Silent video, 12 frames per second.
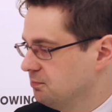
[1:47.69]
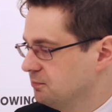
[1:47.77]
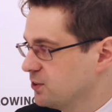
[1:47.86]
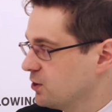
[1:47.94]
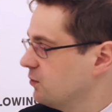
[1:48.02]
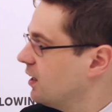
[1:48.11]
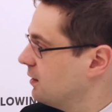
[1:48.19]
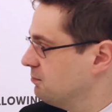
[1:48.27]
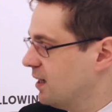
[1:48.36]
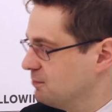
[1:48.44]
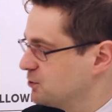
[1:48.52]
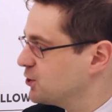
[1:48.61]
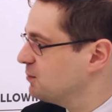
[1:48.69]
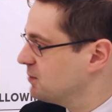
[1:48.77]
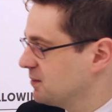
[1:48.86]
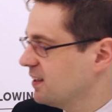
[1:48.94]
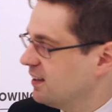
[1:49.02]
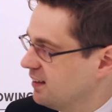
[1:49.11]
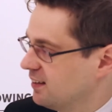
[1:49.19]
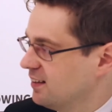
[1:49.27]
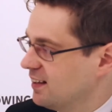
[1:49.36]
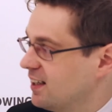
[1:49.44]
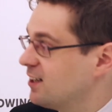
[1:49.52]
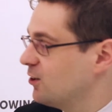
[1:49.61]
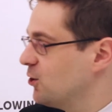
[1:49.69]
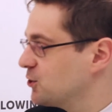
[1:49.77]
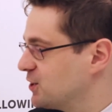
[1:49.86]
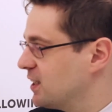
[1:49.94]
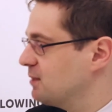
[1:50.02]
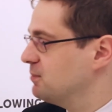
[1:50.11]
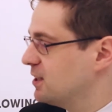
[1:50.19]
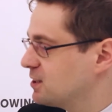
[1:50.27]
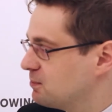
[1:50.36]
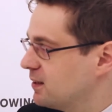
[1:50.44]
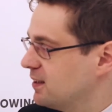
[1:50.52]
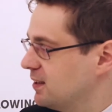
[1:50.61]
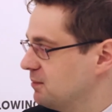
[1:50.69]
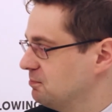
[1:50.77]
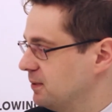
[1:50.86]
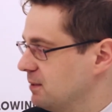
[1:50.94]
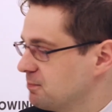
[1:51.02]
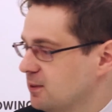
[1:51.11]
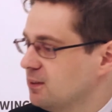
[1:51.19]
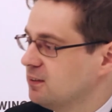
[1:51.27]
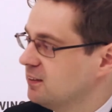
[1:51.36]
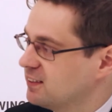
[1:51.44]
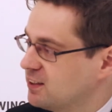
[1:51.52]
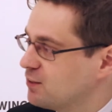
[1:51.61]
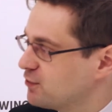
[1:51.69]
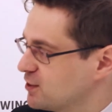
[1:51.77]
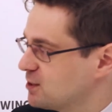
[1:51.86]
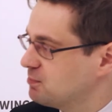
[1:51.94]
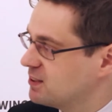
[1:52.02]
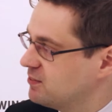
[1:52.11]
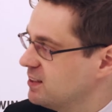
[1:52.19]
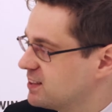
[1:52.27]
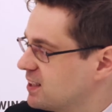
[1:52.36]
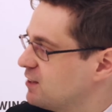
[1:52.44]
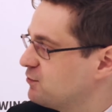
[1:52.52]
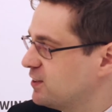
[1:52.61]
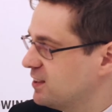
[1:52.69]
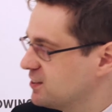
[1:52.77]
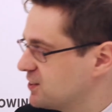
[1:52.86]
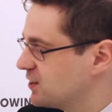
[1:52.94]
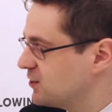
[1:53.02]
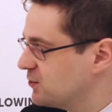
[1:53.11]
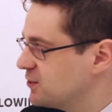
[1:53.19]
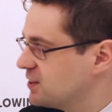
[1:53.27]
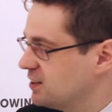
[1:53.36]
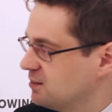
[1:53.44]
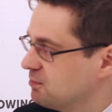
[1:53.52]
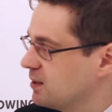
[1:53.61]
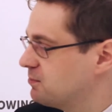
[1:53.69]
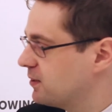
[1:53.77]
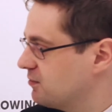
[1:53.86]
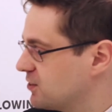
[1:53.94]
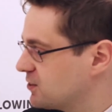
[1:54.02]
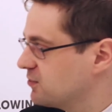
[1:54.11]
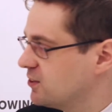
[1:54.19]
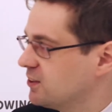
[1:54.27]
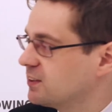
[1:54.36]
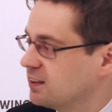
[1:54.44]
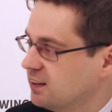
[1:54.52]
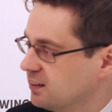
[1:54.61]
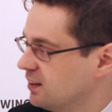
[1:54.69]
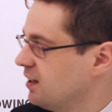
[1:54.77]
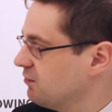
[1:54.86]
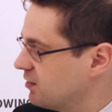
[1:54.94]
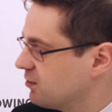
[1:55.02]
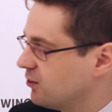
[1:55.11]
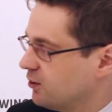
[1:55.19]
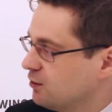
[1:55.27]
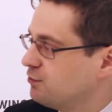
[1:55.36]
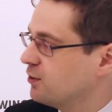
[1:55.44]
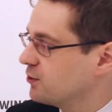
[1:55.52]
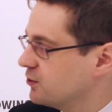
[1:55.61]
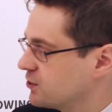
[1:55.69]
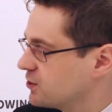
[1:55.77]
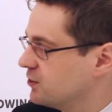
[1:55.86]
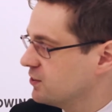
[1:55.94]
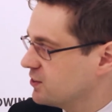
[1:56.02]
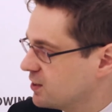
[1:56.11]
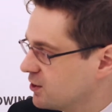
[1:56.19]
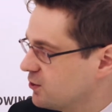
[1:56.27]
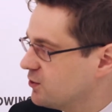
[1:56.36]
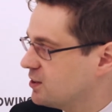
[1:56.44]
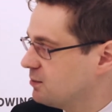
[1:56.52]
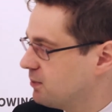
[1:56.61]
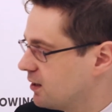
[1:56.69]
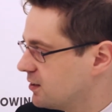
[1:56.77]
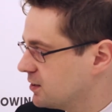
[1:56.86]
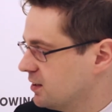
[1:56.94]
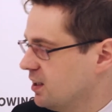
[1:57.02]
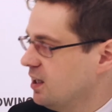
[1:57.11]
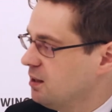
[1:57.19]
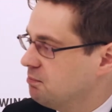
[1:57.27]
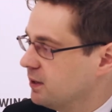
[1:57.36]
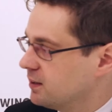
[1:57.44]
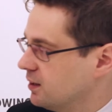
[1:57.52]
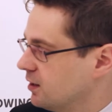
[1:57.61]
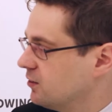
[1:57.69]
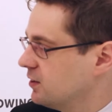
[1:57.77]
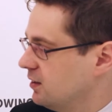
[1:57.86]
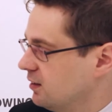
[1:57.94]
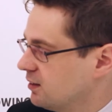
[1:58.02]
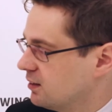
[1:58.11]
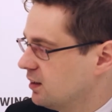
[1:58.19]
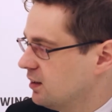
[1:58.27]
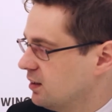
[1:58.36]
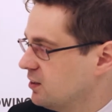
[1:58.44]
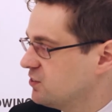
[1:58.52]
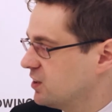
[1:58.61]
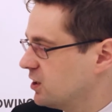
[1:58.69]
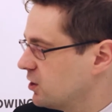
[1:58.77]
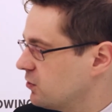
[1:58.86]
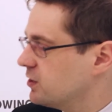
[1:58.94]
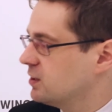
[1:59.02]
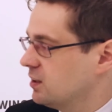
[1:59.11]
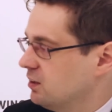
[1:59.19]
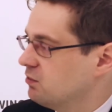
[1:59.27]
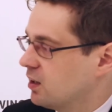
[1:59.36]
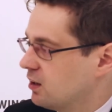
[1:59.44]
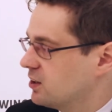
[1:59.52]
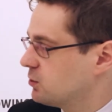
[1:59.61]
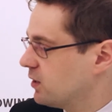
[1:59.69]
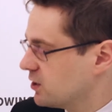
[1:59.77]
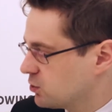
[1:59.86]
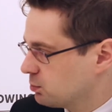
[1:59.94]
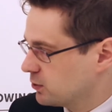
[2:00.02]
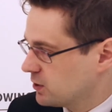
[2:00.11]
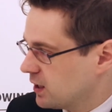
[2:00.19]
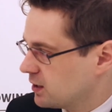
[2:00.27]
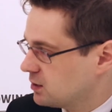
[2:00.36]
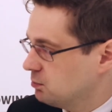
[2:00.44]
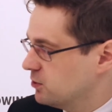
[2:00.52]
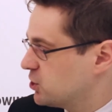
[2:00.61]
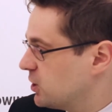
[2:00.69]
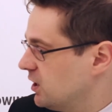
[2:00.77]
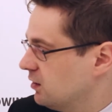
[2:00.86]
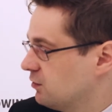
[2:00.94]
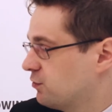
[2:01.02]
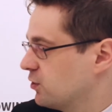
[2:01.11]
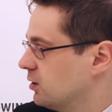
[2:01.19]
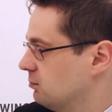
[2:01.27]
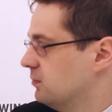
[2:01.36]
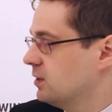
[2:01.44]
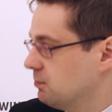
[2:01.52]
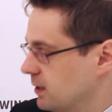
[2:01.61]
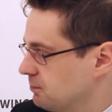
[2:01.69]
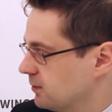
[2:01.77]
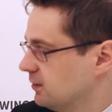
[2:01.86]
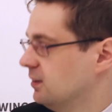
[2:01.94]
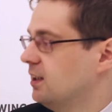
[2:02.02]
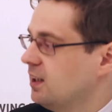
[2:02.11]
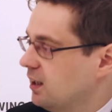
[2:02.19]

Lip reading: So I'm German, and I had a long time explaining people the difference between safety and security in my previous world, and we were all focused on the security part. But now here, security, where I try to protect machine from the people,